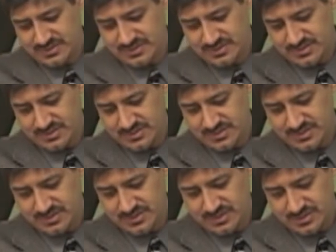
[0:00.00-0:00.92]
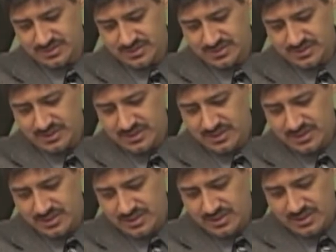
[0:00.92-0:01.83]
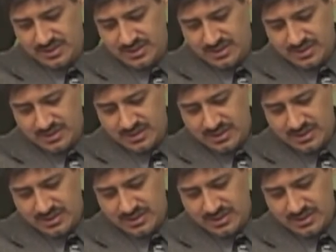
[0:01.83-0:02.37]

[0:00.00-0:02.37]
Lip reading: No one is speaking in this clip.